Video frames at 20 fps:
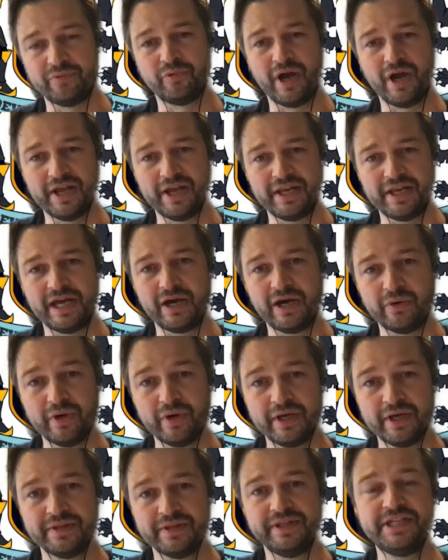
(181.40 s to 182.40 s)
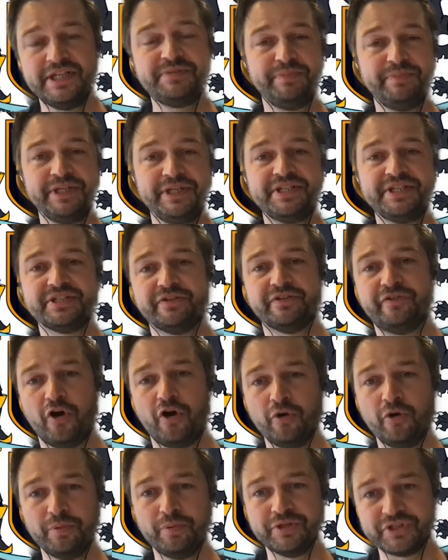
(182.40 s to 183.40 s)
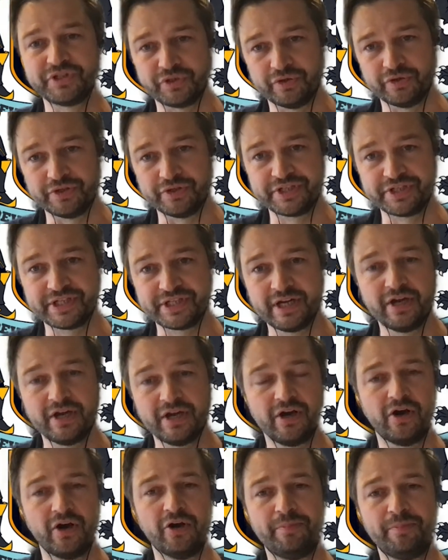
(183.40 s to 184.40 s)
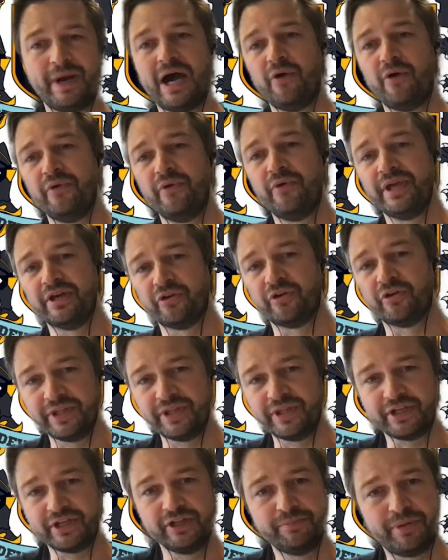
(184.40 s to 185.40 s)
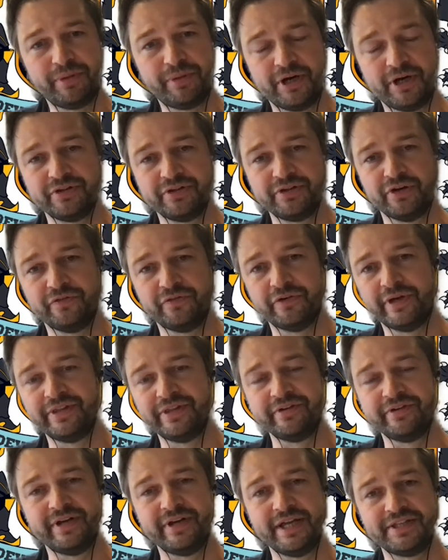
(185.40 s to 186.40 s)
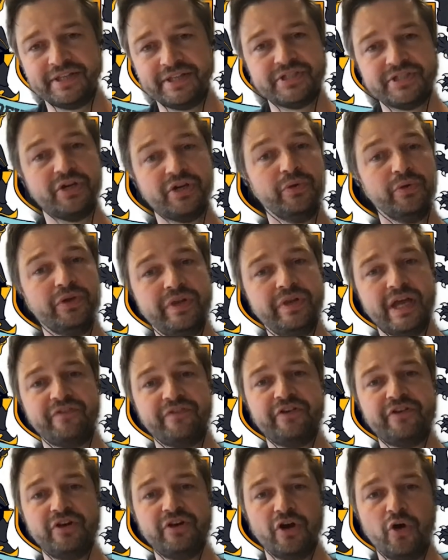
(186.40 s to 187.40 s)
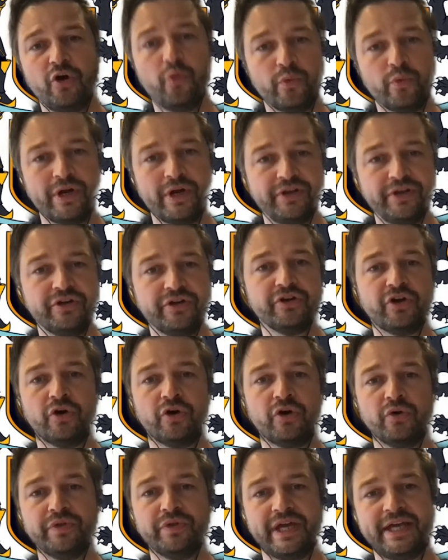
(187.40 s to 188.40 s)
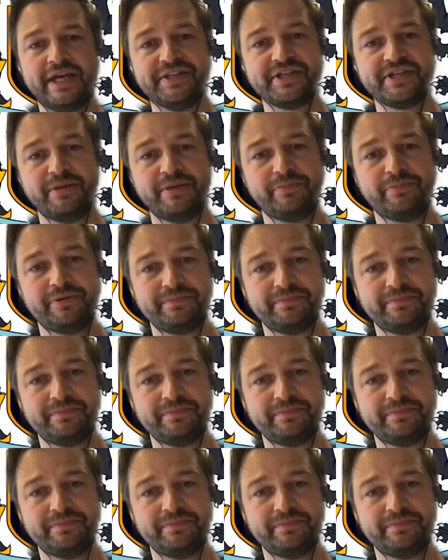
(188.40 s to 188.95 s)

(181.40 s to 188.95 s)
right now, these pieces of open source are powering a critical part of our internet. So you never know where your code ends up.